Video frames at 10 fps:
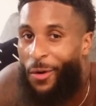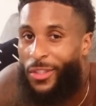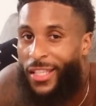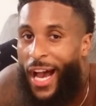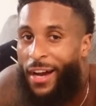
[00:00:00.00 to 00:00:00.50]
I
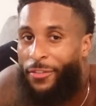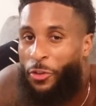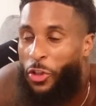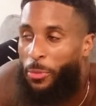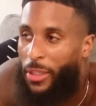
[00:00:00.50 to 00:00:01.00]
tie it
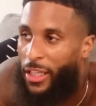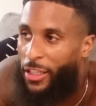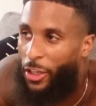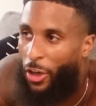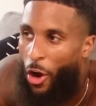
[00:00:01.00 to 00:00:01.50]
for real, but the,
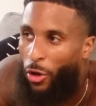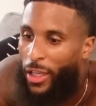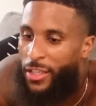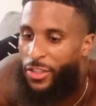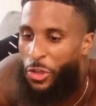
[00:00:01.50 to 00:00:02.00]
the goal
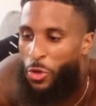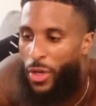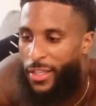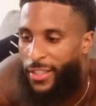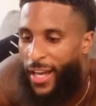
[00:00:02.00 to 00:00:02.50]
is too,
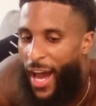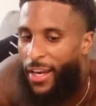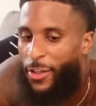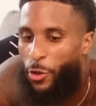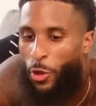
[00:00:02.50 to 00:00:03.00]
is kind
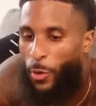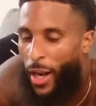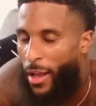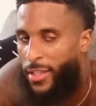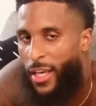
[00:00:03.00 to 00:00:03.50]
of do it
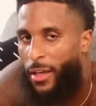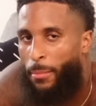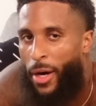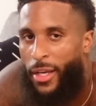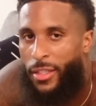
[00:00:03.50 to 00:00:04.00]
without taking
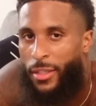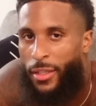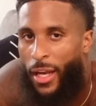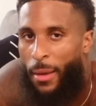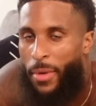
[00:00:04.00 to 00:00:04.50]
breaks.
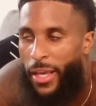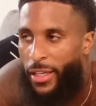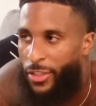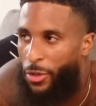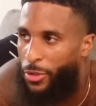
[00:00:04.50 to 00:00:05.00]
You know what I
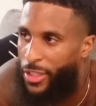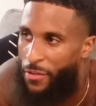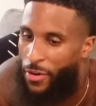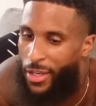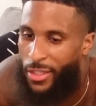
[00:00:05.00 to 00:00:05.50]
mean? So say
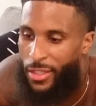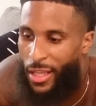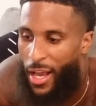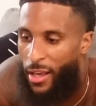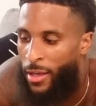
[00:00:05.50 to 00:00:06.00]
for instance,
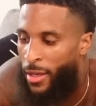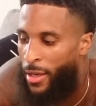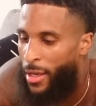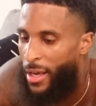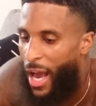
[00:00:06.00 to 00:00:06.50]
like,
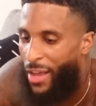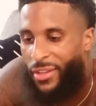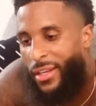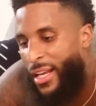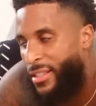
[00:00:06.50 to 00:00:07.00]
I
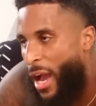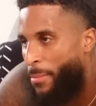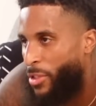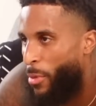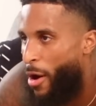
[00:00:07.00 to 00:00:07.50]
think next time
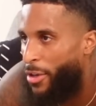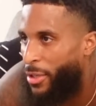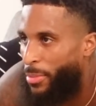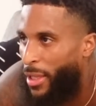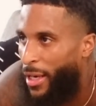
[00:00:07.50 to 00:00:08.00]
tomorrow,
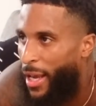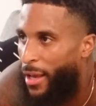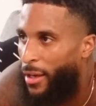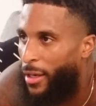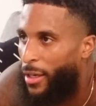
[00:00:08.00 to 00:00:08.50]
something like
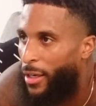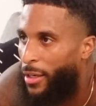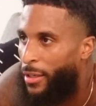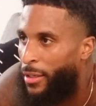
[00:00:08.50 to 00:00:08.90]
that, uh,